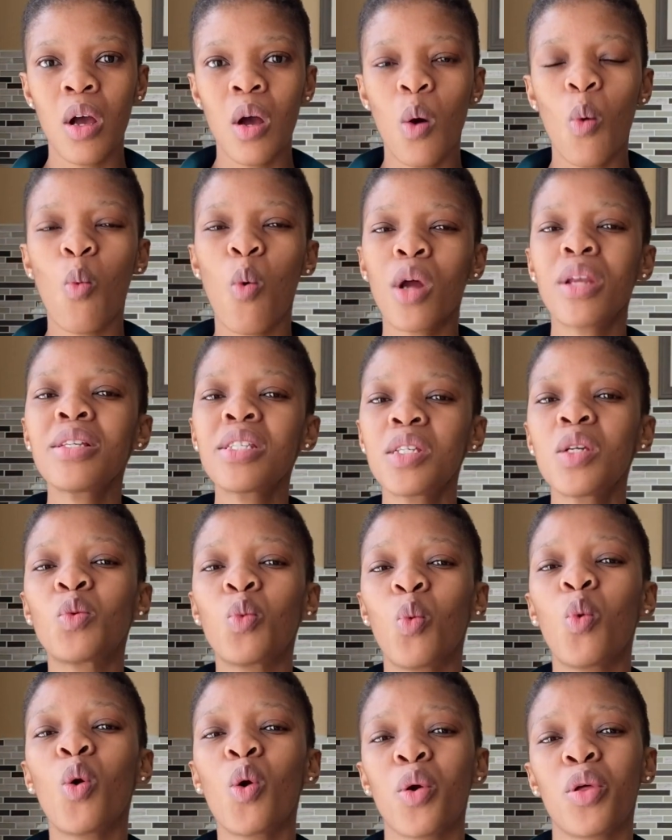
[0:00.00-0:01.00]
What is it
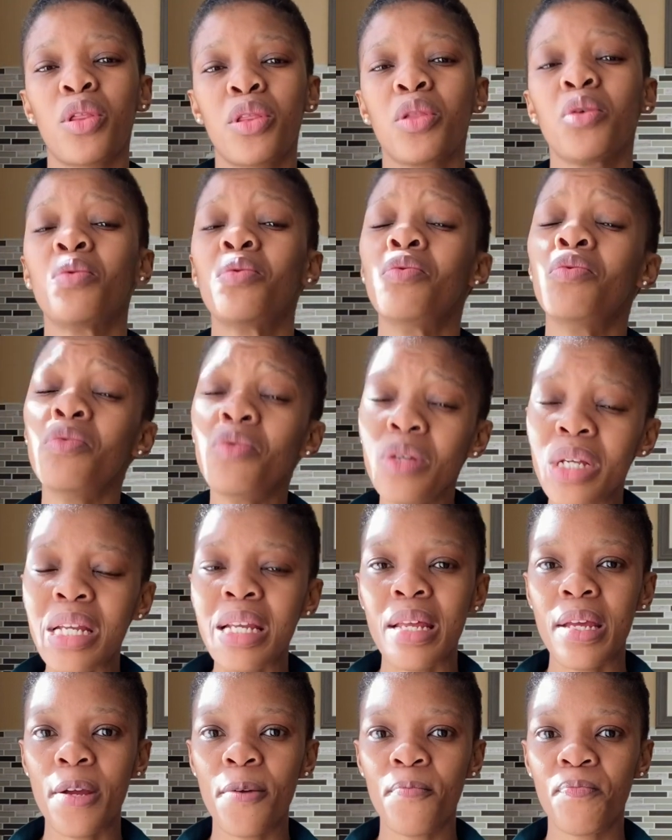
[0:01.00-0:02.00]
worth
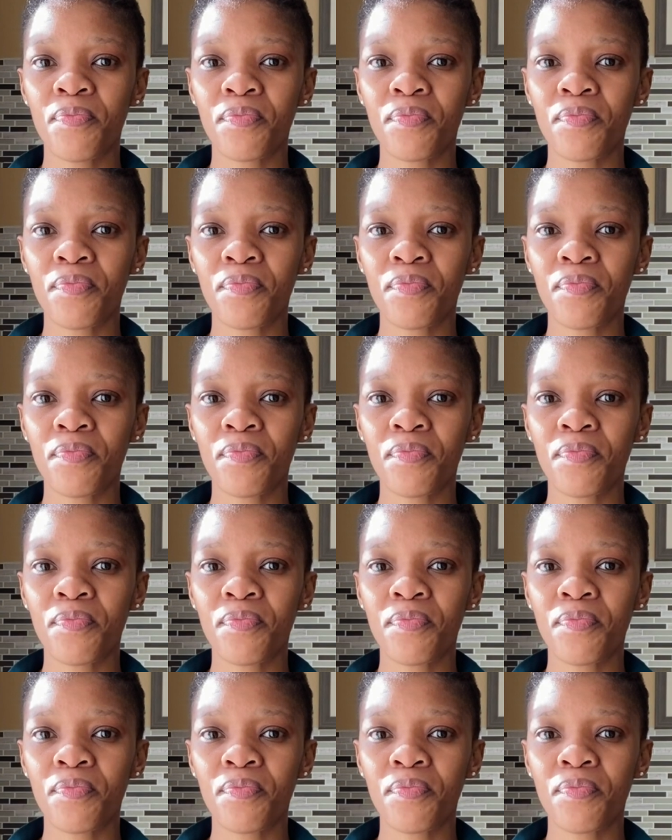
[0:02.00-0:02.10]
really